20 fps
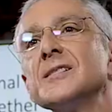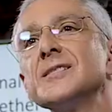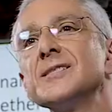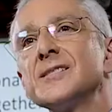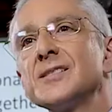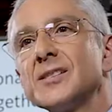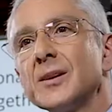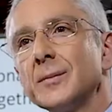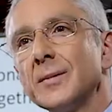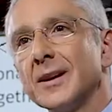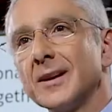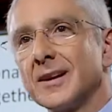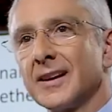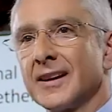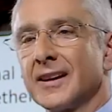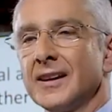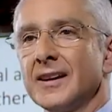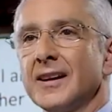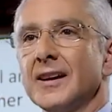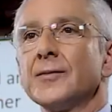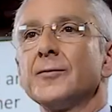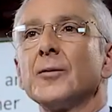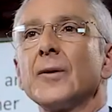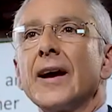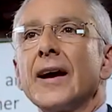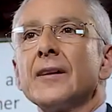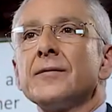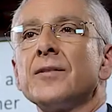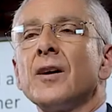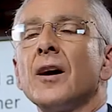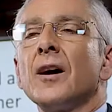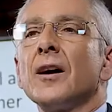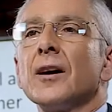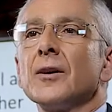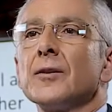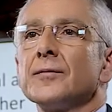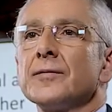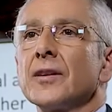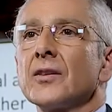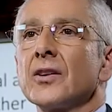Similarly, if we have high
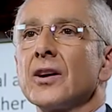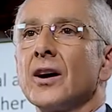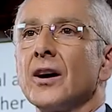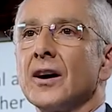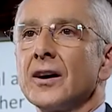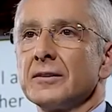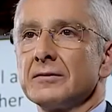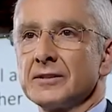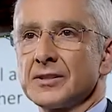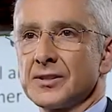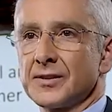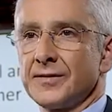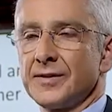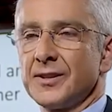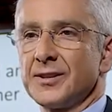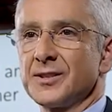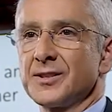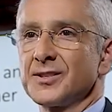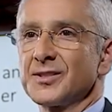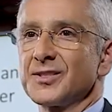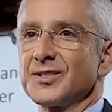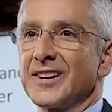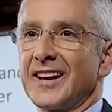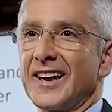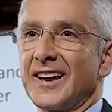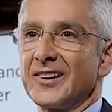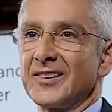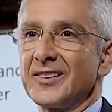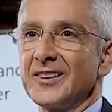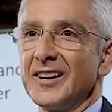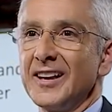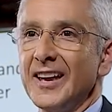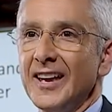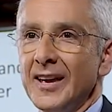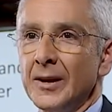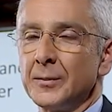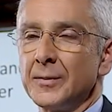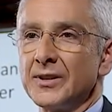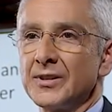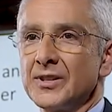or very high risk features on our
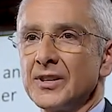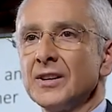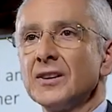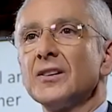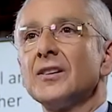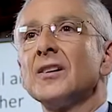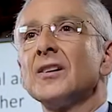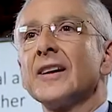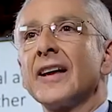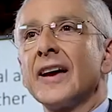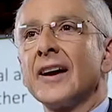imaging, on